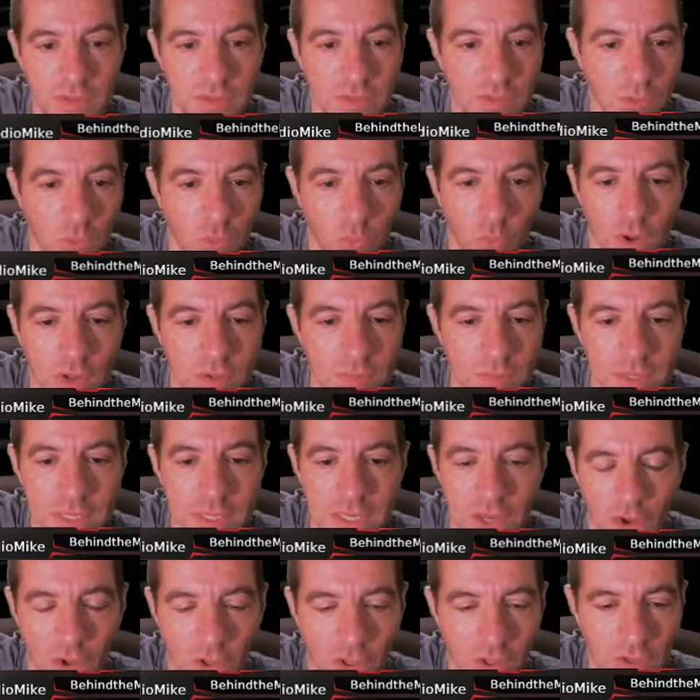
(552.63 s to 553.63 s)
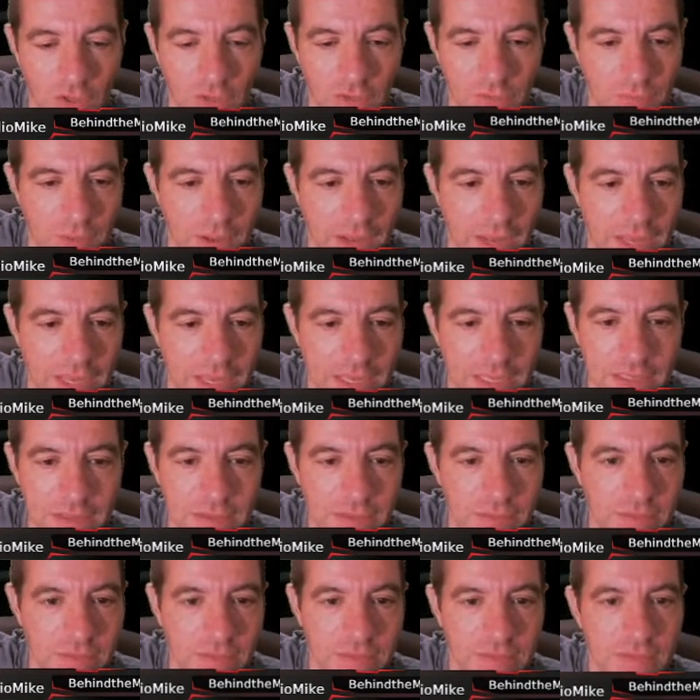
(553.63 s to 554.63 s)
won me all of my
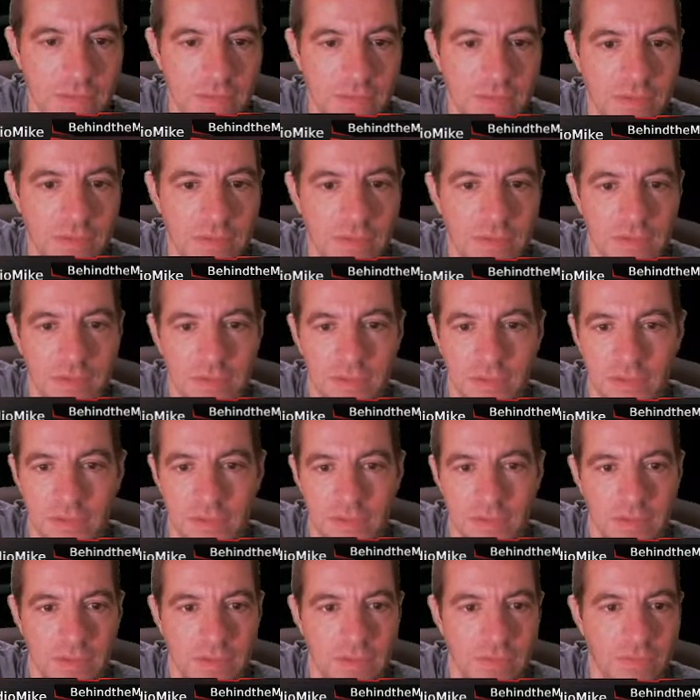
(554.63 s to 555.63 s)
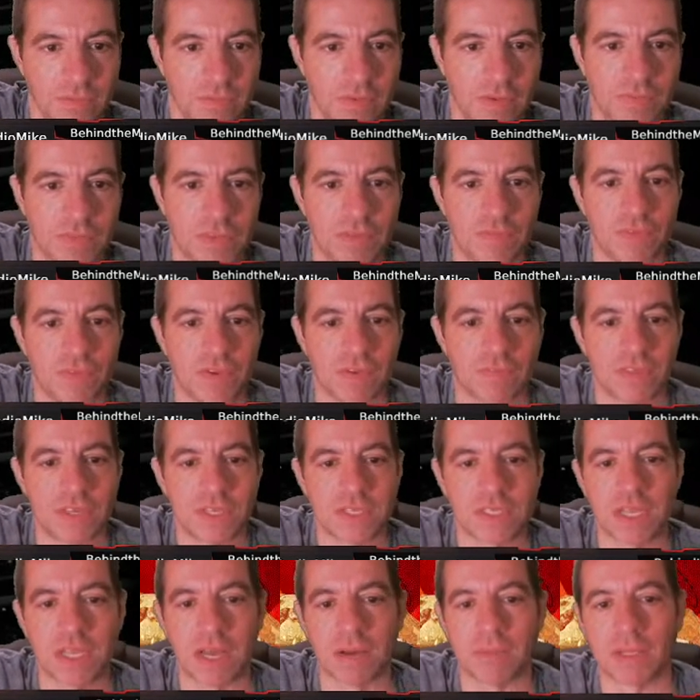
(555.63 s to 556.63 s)

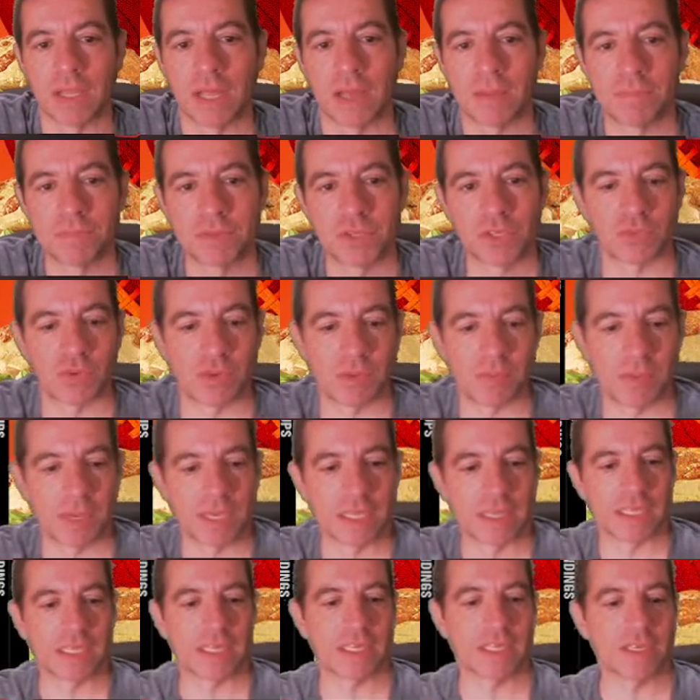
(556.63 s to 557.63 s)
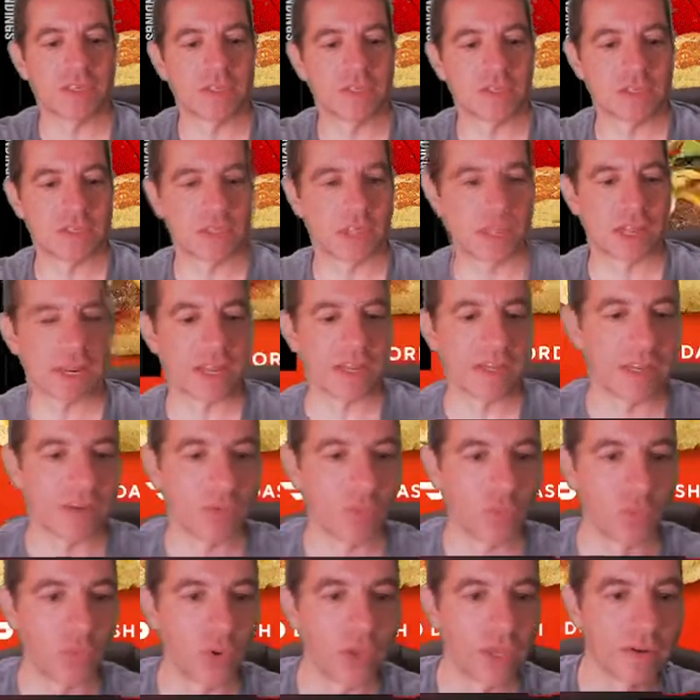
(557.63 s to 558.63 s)
50-50s, double ups, 3-man leagues that I
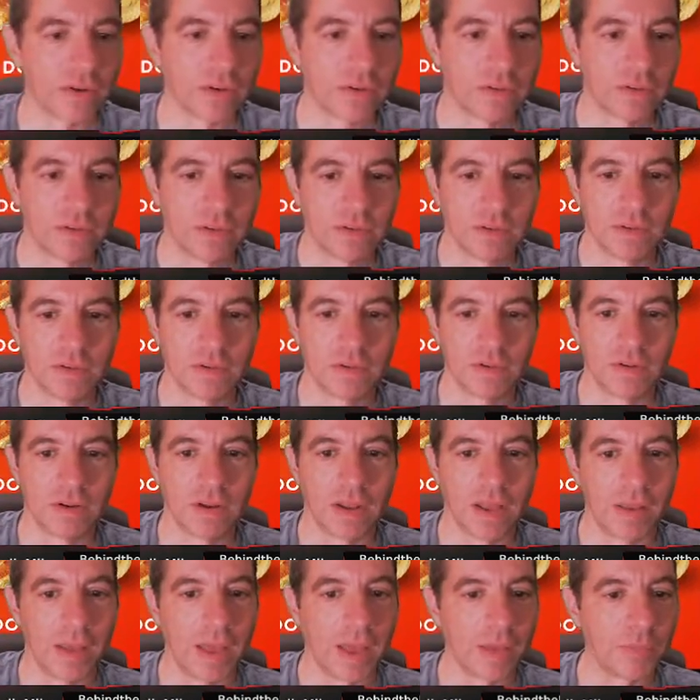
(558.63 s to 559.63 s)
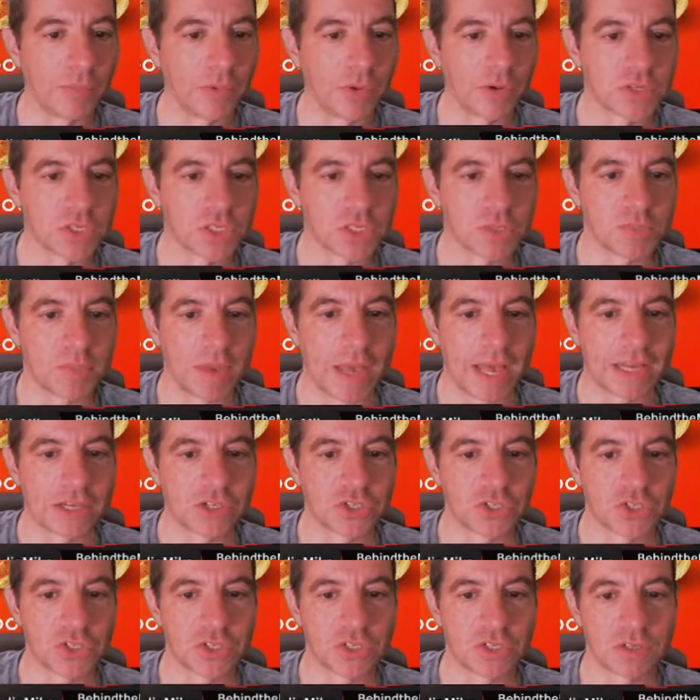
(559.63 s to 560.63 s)
didn't win. I would have
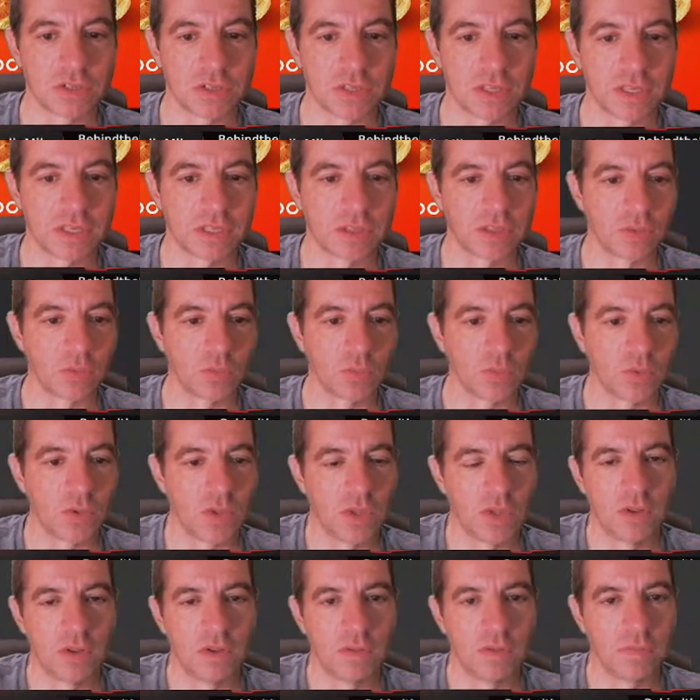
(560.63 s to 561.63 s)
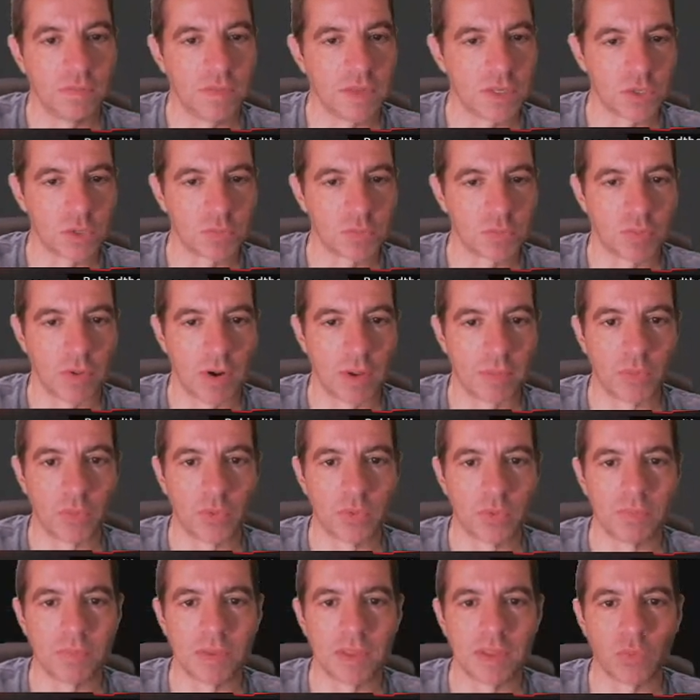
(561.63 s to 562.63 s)
smashed. Like, look, this is probably would
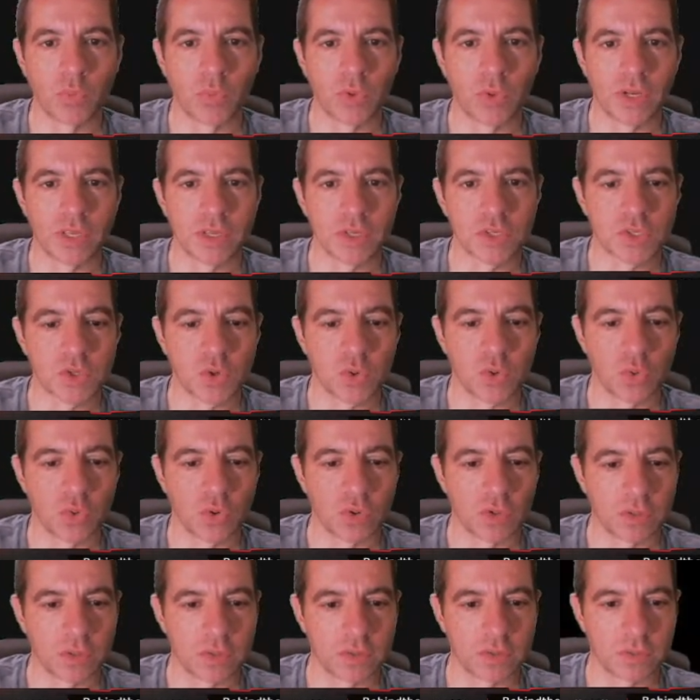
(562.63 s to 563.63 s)
have been the winning score. Let's